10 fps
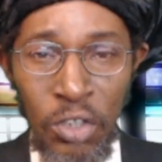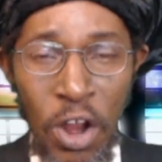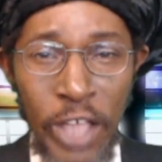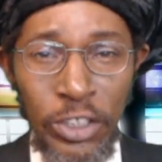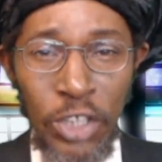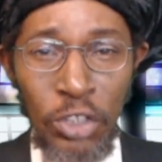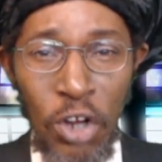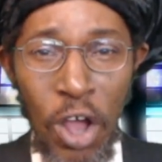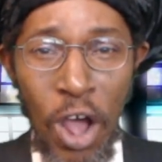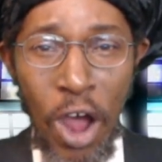to listen
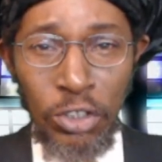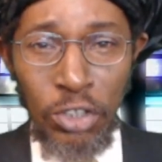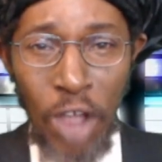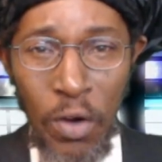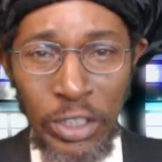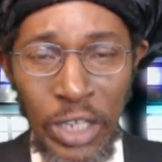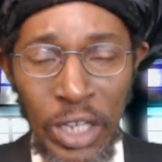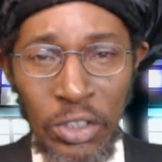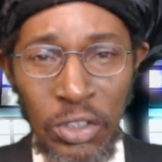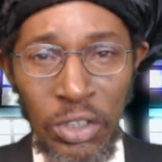to the
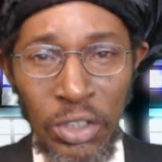authorities,